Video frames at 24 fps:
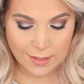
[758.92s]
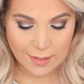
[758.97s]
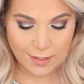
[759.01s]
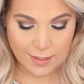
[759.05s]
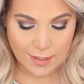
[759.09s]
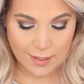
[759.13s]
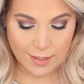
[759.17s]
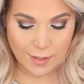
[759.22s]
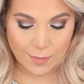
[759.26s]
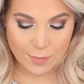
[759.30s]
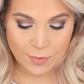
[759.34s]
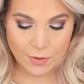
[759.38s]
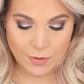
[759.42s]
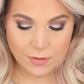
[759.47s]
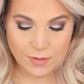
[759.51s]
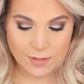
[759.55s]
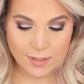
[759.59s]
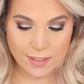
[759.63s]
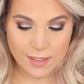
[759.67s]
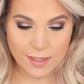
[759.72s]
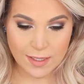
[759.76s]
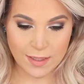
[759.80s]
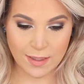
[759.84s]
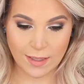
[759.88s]
I'm
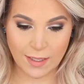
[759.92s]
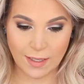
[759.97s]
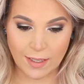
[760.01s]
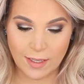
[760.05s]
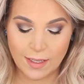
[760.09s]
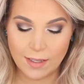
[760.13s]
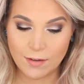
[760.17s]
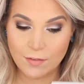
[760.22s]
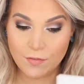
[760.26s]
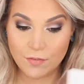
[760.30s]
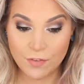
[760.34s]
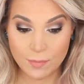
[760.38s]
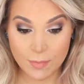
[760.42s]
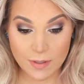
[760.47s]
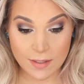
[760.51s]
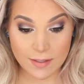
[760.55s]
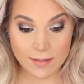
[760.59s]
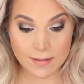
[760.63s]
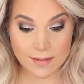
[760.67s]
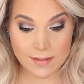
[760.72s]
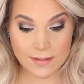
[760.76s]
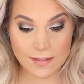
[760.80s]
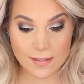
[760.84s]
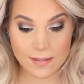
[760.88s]
using the
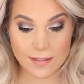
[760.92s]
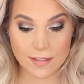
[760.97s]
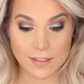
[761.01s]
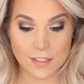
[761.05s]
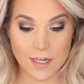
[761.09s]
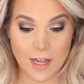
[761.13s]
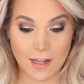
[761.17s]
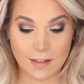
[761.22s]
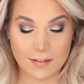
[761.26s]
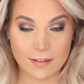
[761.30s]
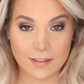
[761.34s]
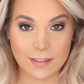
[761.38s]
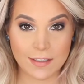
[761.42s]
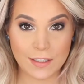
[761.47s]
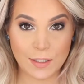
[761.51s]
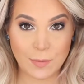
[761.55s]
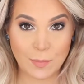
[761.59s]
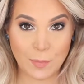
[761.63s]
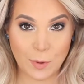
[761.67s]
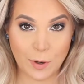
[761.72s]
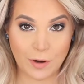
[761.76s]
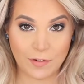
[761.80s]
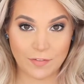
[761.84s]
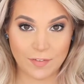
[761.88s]
infamous Jaclyn Hill
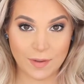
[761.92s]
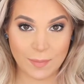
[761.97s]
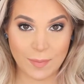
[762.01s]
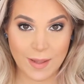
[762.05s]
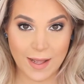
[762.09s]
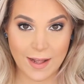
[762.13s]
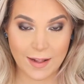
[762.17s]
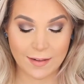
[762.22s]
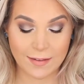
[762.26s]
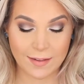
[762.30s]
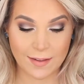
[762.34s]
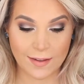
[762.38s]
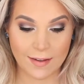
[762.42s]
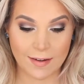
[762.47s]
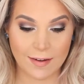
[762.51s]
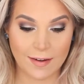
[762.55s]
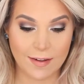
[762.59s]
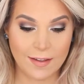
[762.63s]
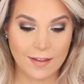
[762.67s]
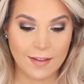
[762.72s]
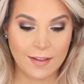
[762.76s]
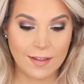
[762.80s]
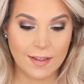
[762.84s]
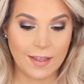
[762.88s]
Morphe palette.